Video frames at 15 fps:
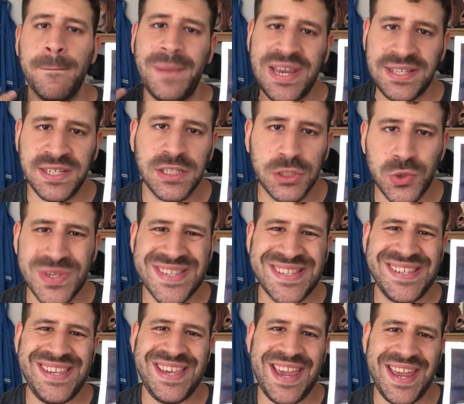painting
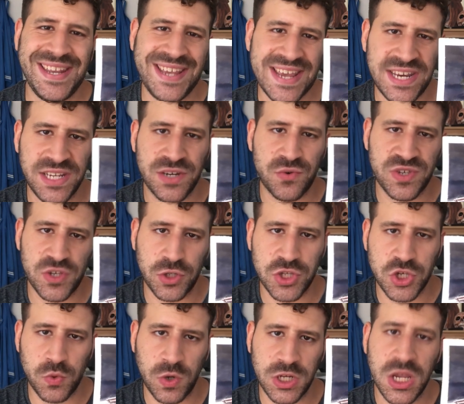loosely, and getting the
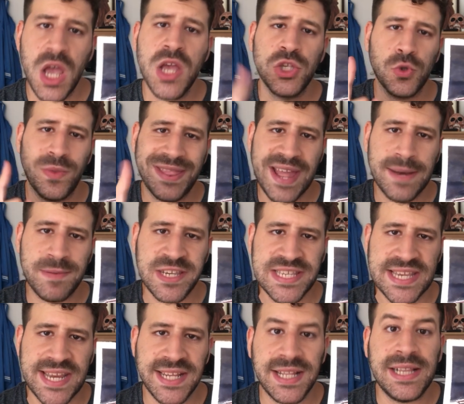results you want. So with that being
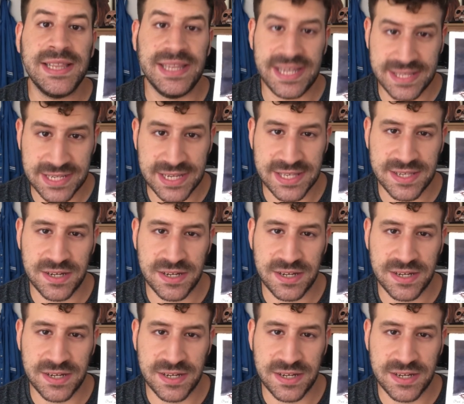said, let's get